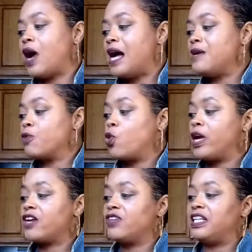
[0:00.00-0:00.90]
I am quick
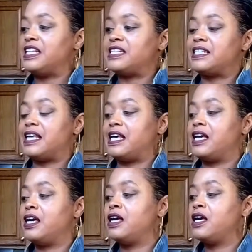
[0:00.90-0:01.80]
releasing
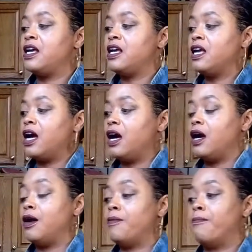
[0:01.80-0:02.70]

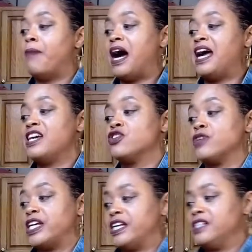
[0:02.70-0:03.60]
my
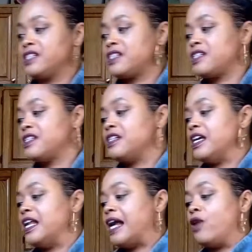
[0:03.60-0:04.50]
greens,
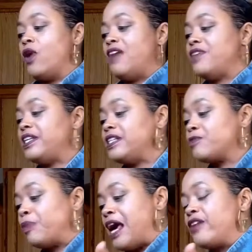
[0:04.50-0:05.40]
and I don't have any
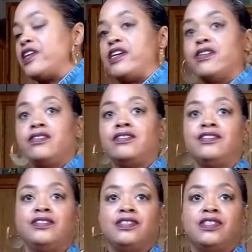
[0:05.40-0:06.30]
splatter here.
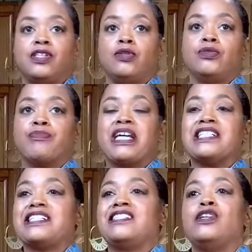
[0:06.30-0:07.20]
So because
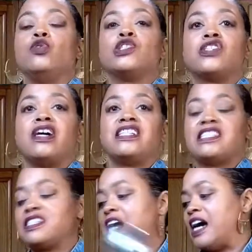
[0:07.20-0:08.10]
it's no starch
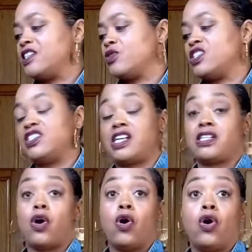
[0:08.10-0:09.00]
inside, so it's just
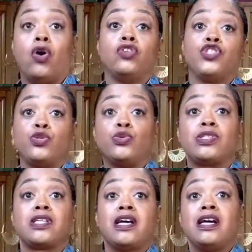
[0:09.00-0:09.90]
all
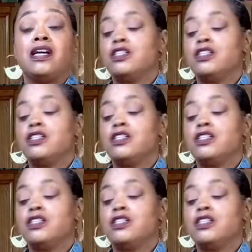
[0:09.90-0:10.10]
juice.